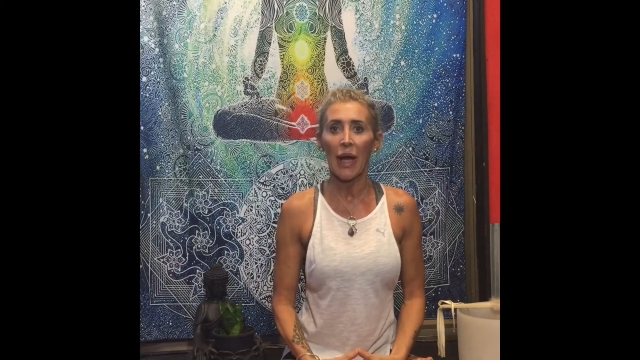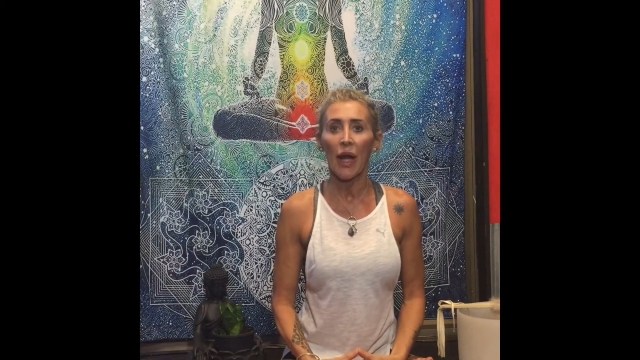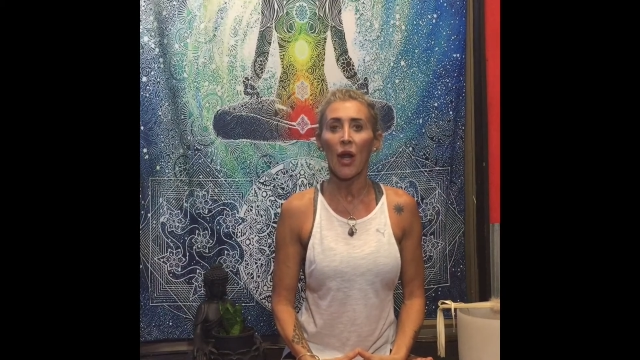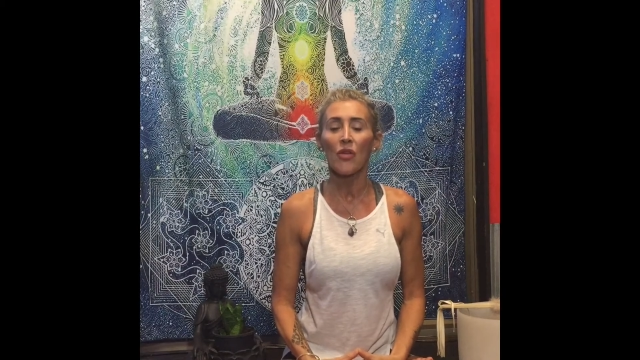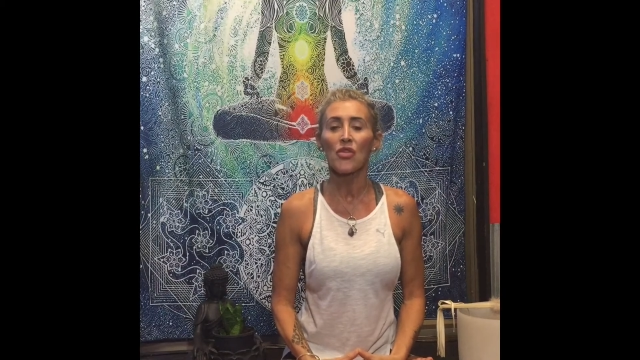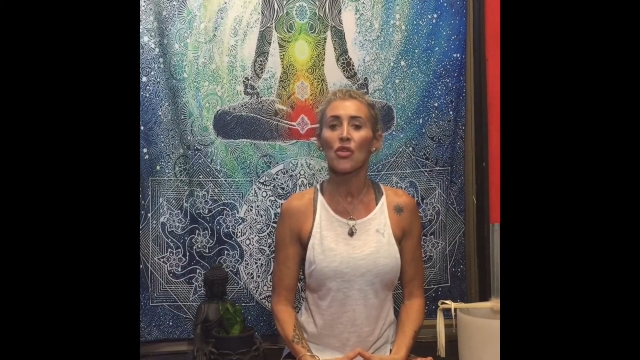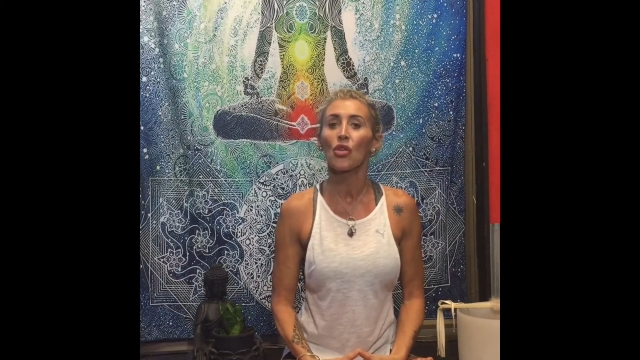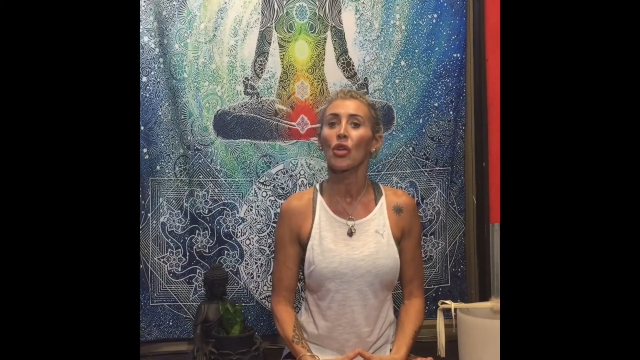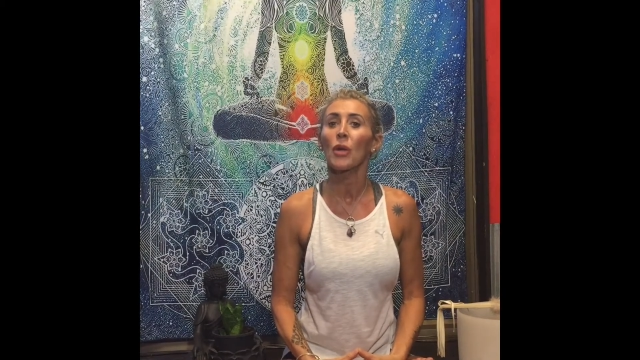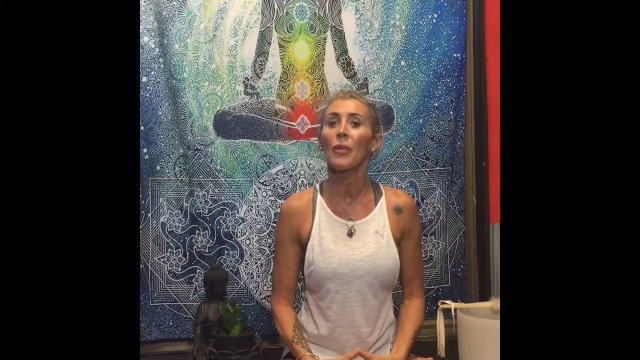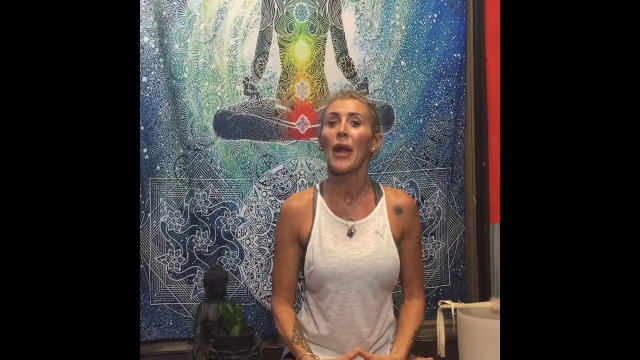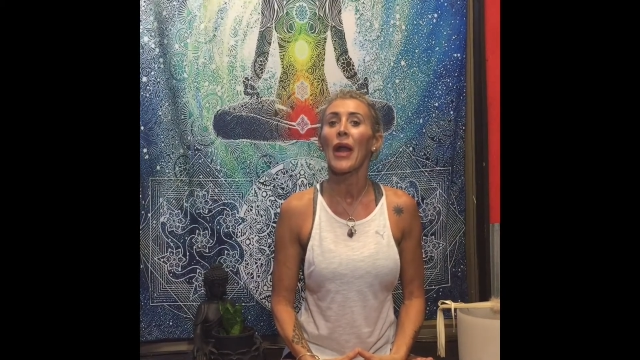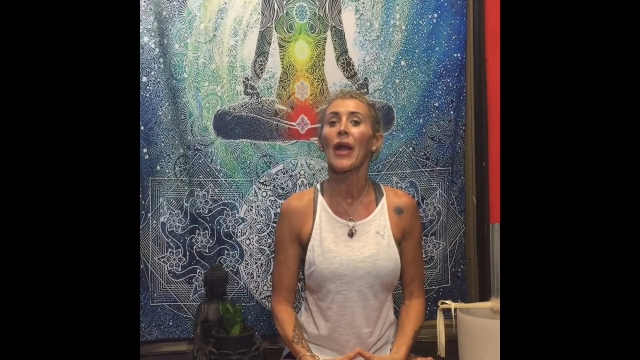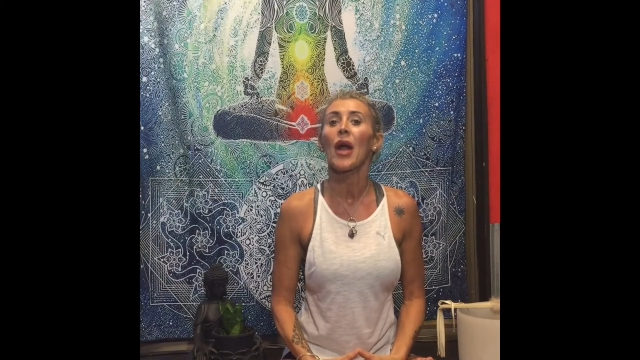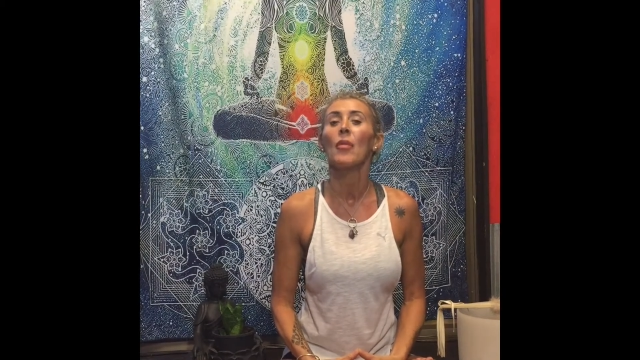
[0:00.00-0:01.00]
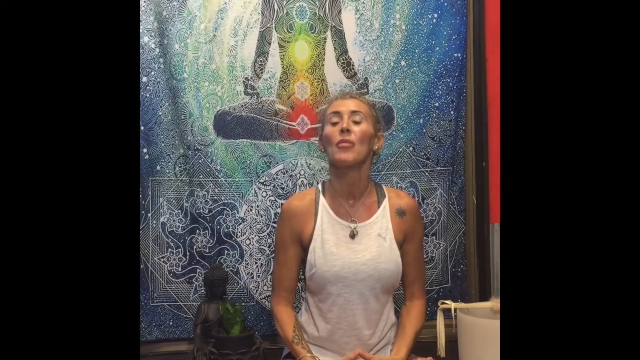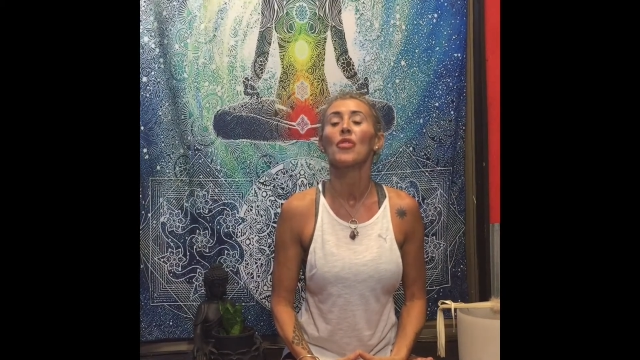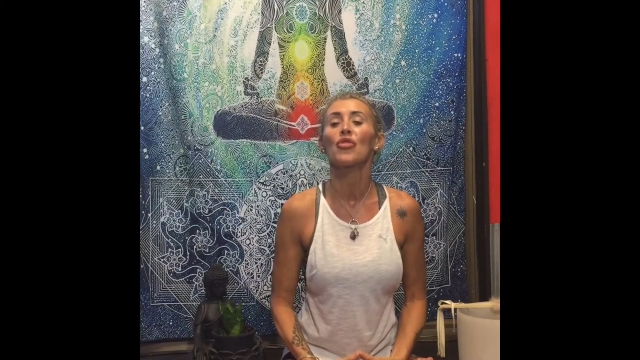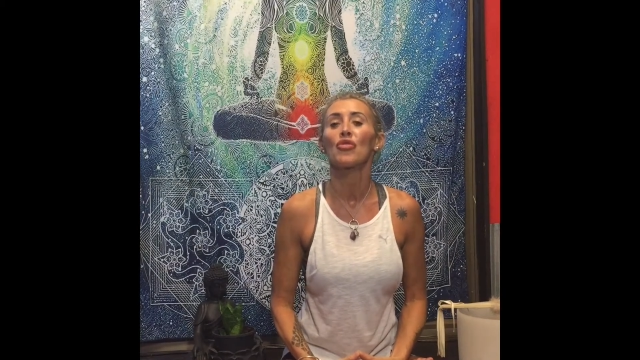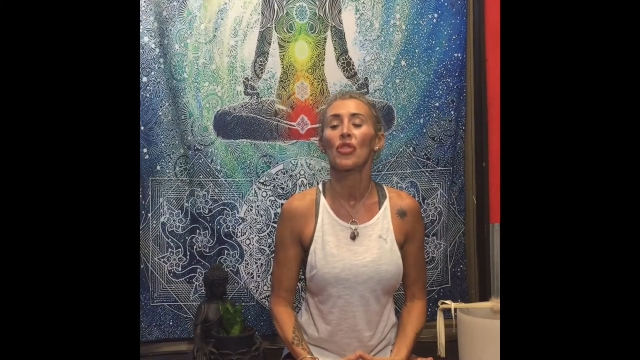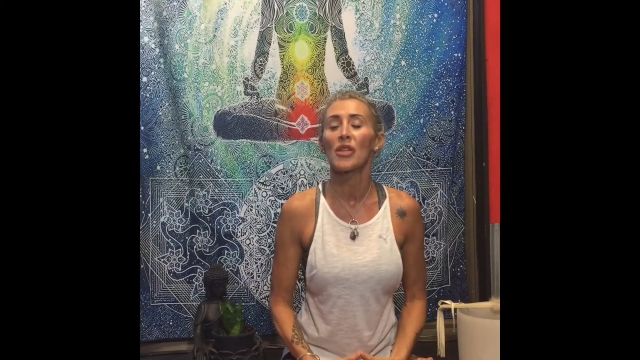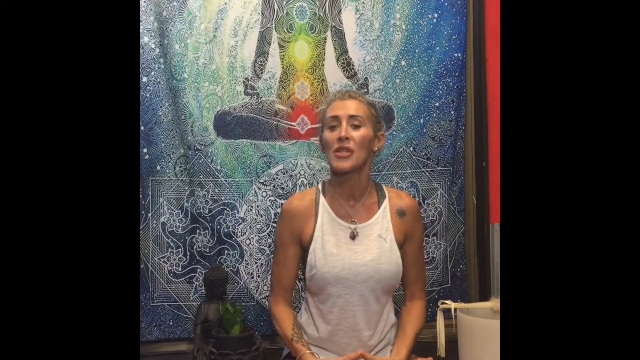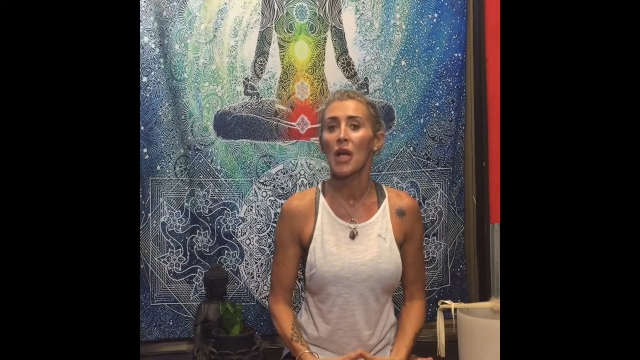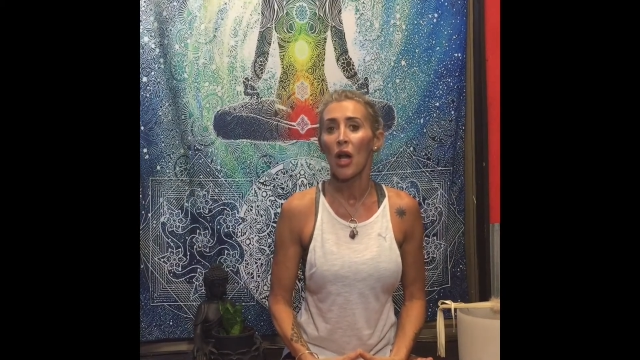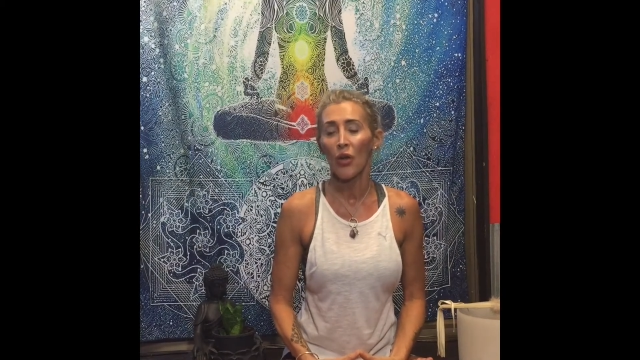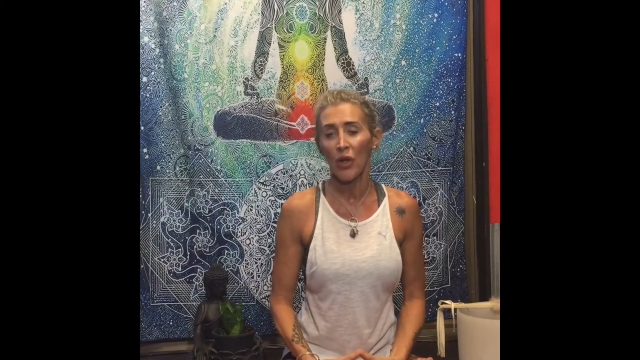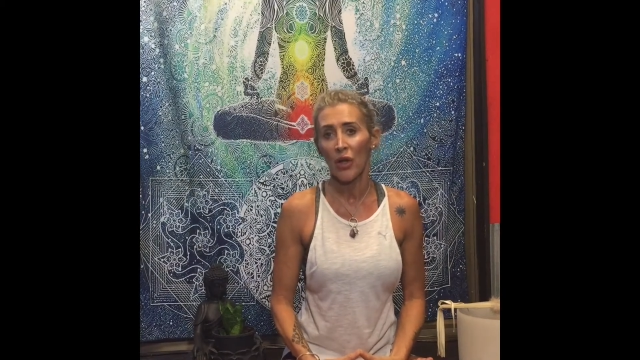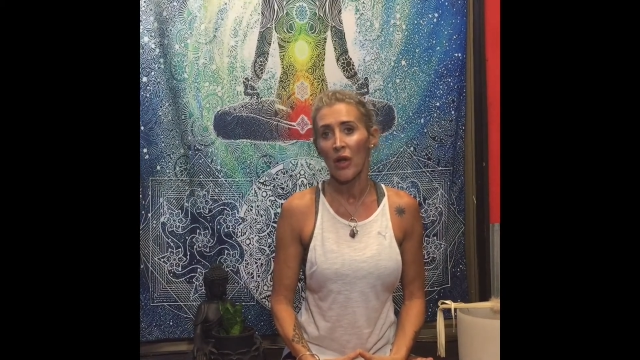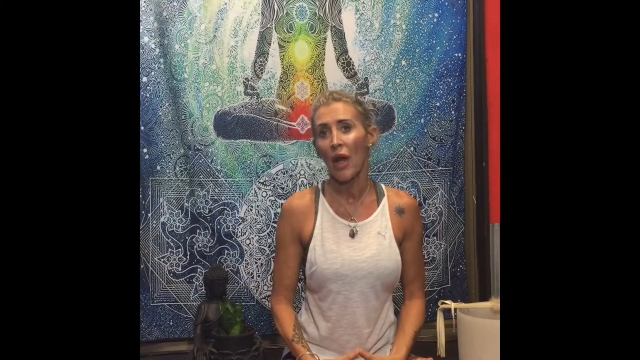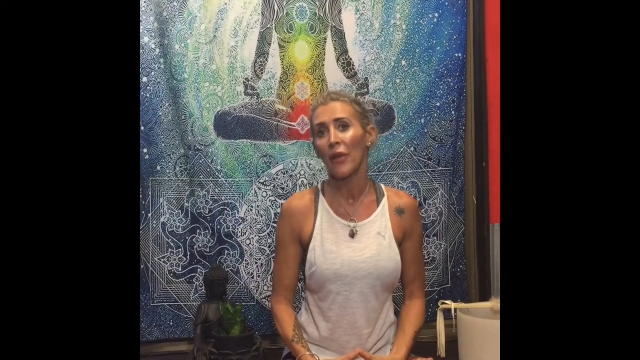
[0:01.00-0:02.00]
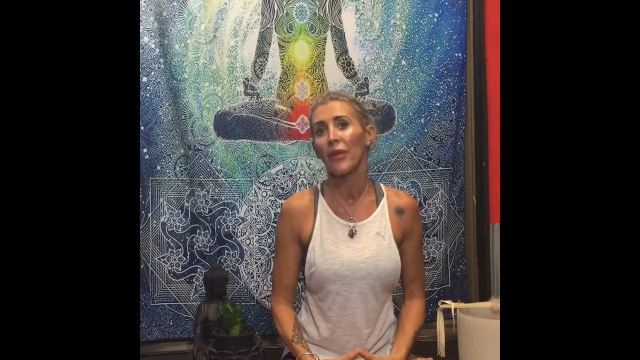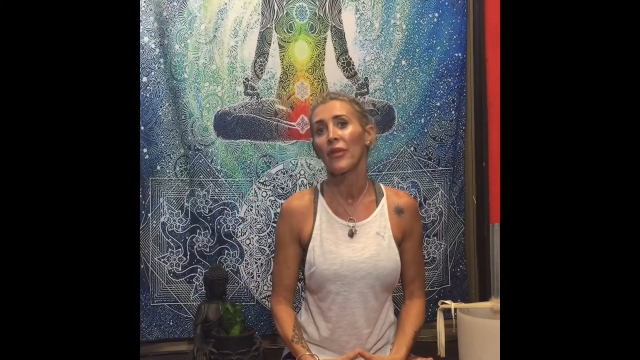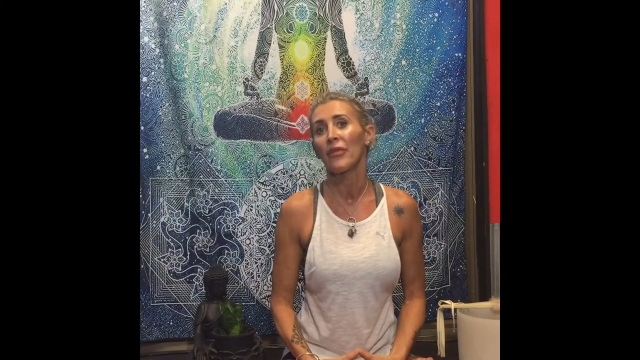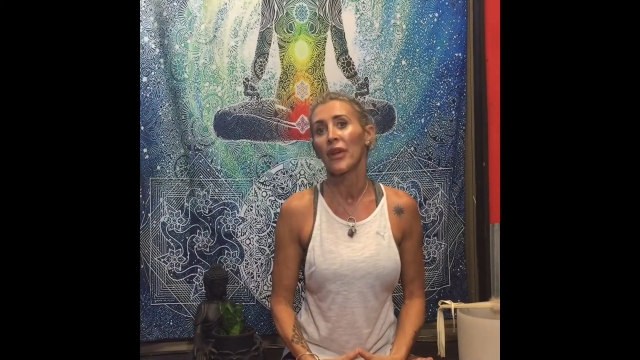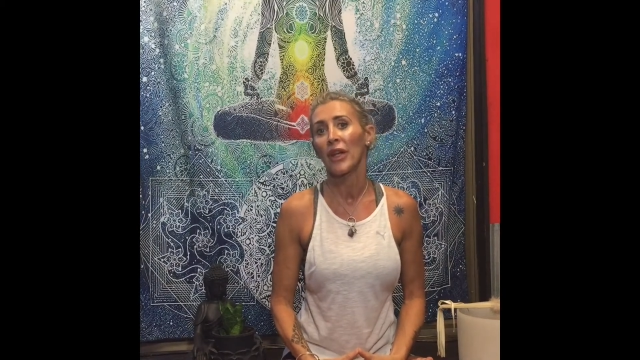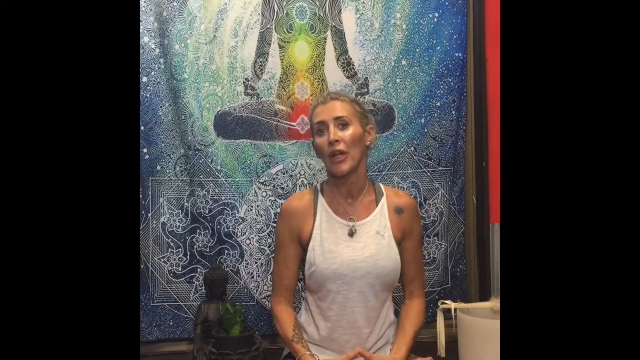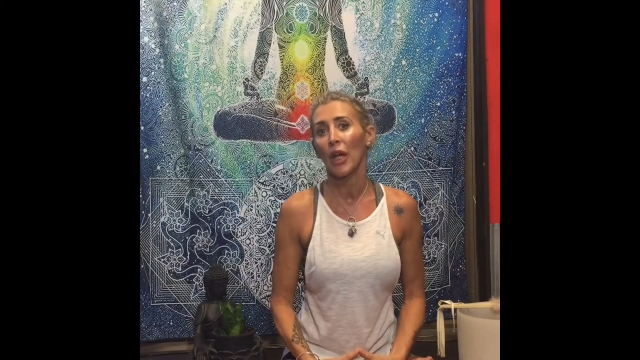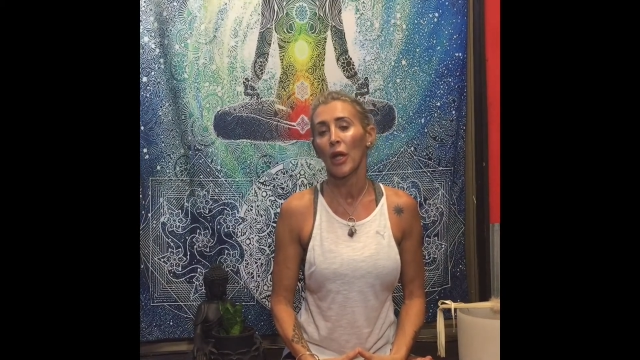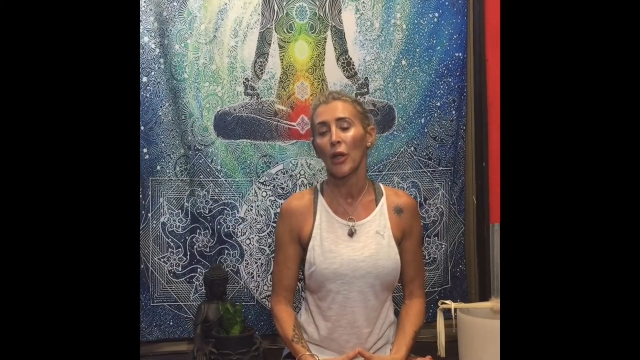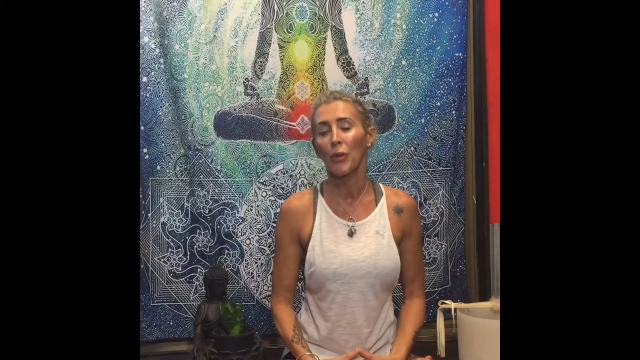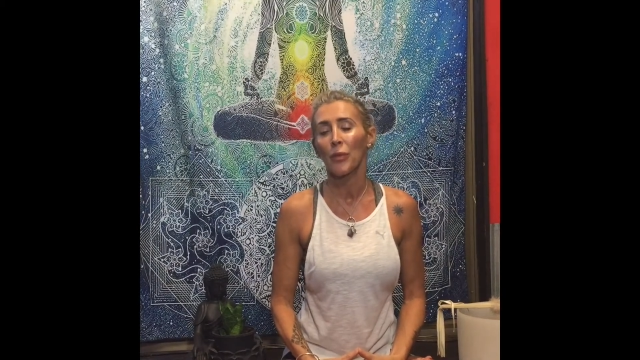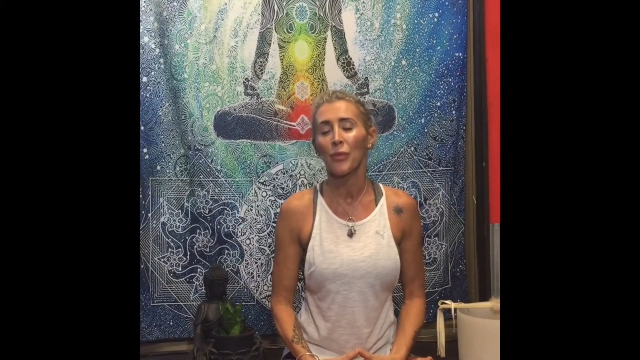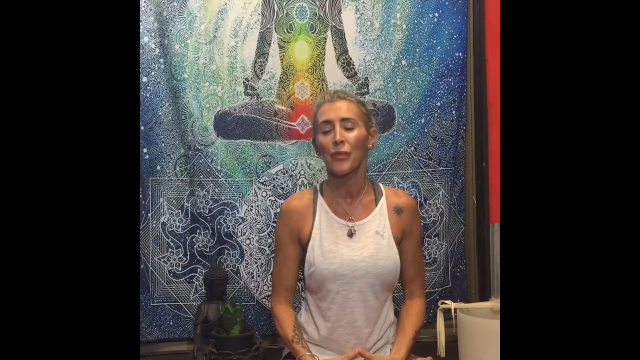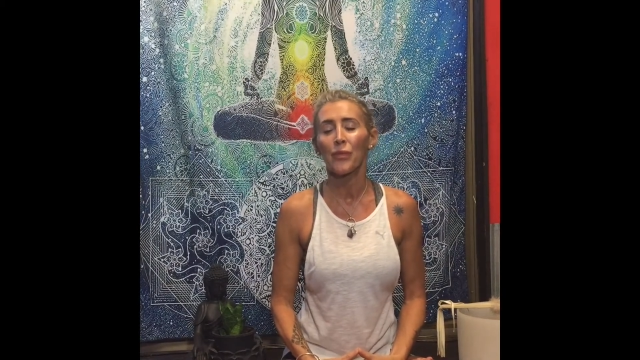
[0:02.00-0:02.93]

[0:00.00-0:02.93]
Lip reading: and I'll talk about mudras on another video.